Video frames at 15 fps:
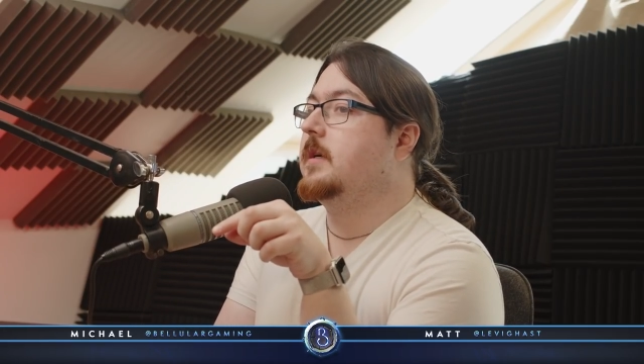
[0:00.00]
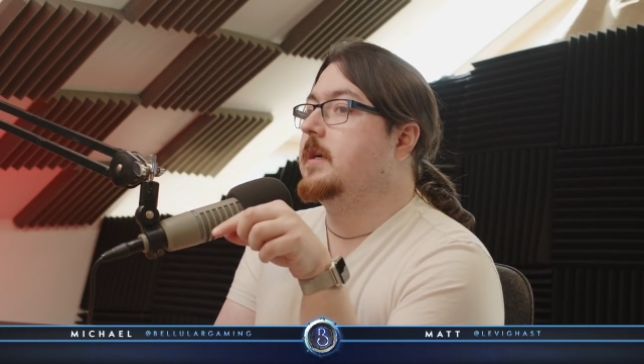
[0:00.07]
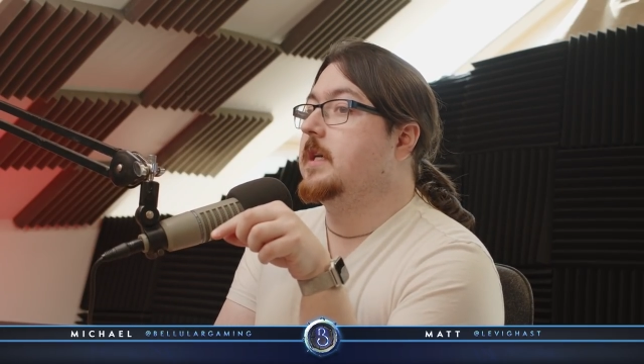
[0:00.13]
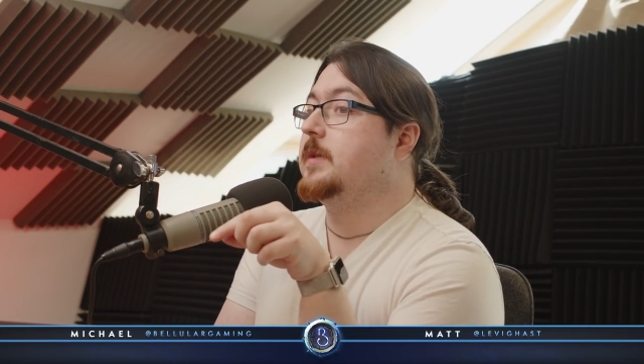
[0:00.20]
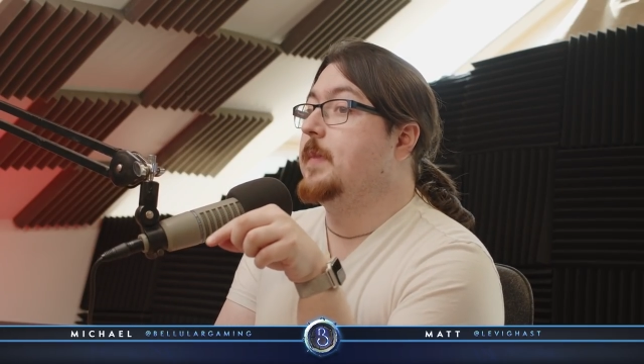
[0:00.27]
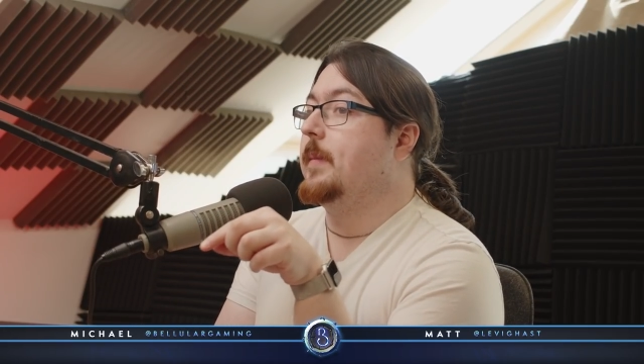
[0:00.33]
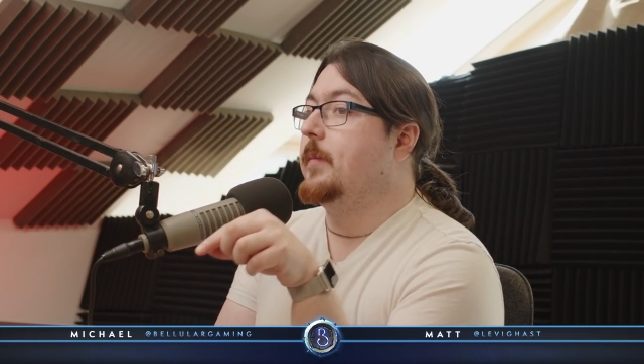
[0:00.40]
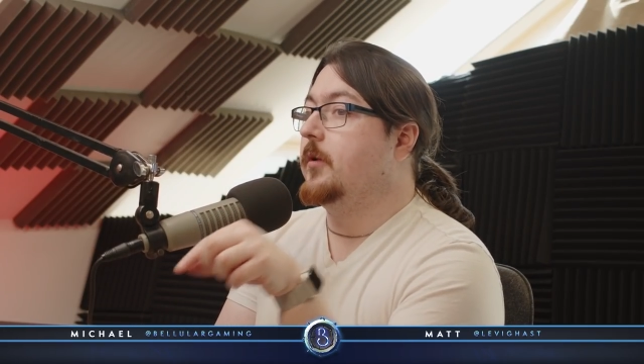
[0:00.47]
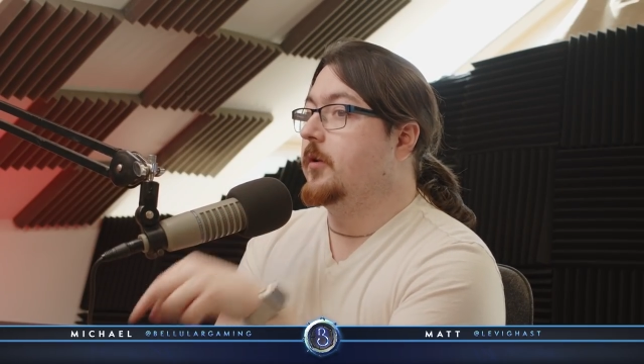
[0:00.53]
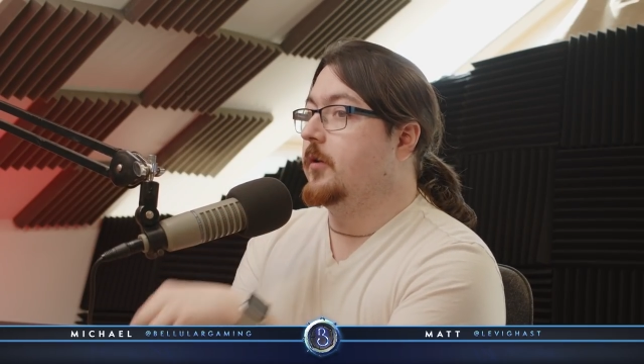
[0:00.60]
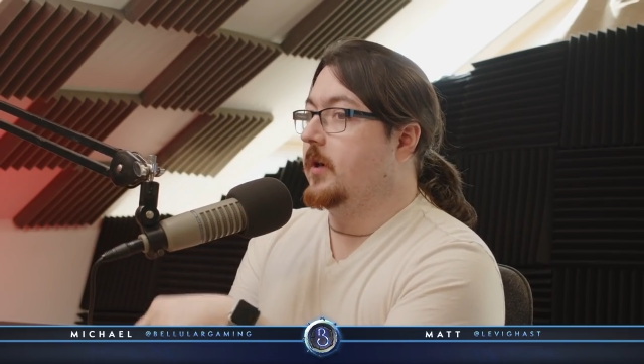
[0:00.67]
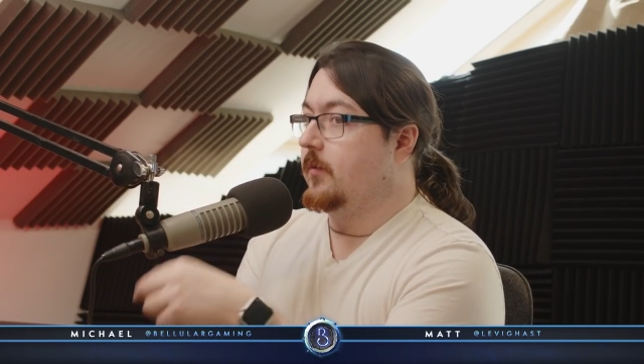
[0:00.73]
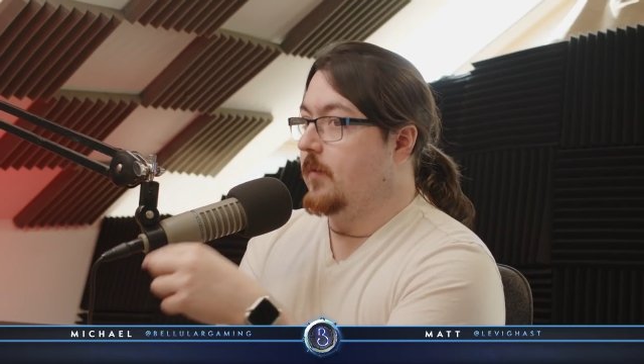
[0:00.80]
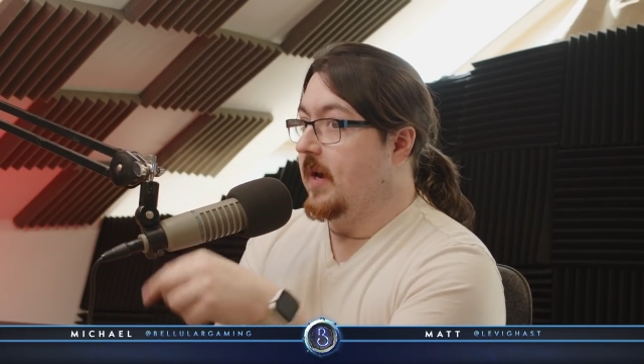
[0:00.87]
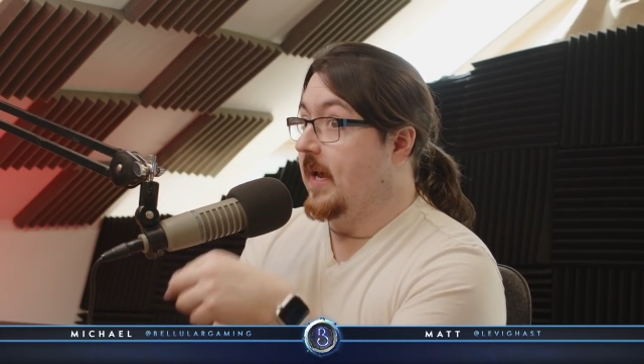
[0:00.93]
as people who
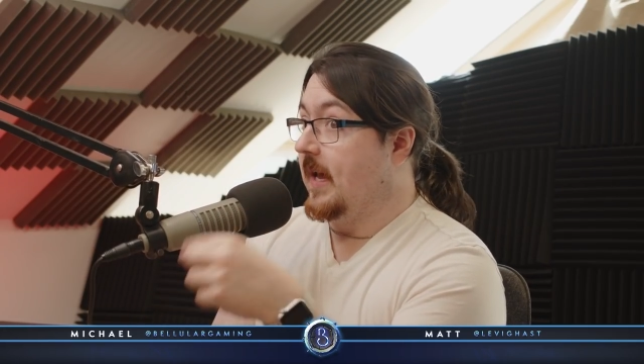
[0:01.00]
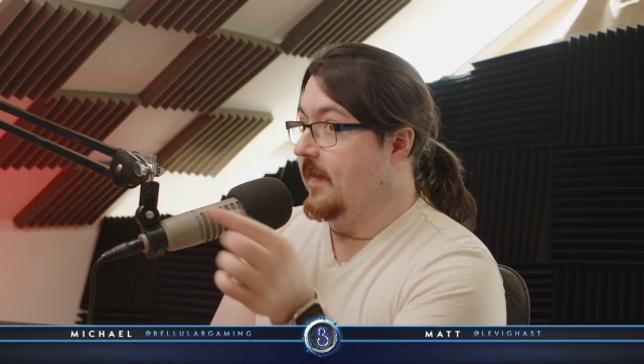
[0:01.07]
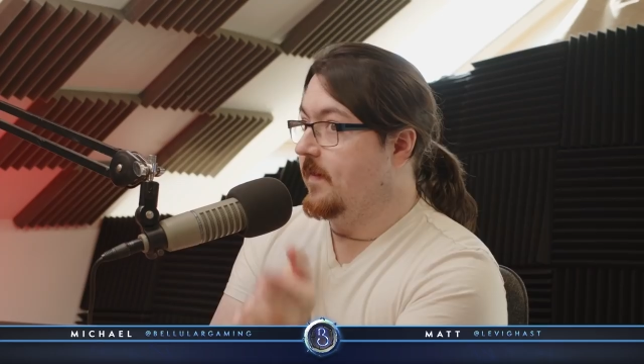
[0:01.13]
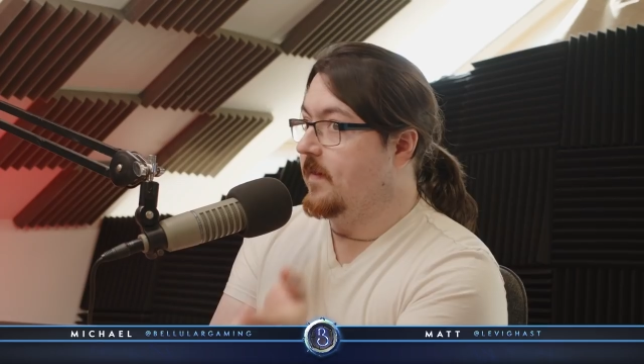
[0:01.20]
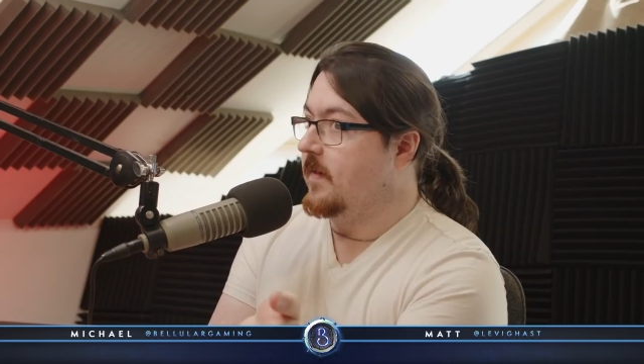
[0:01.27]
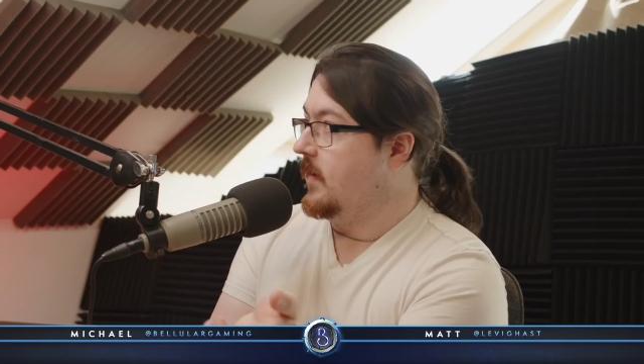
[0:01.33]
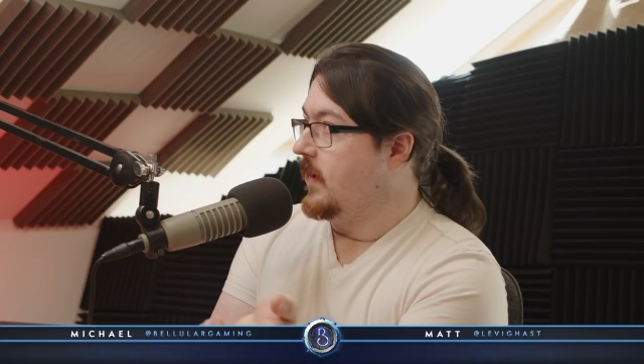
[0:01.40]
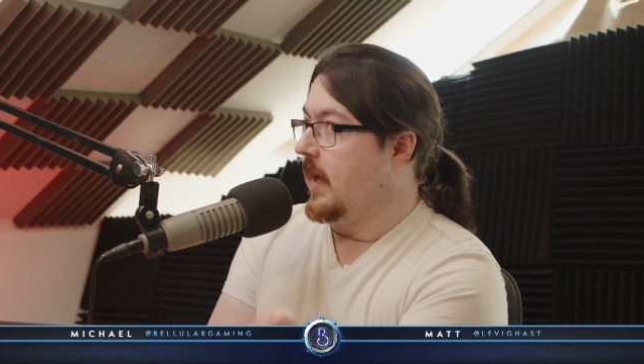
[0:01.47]
are already in the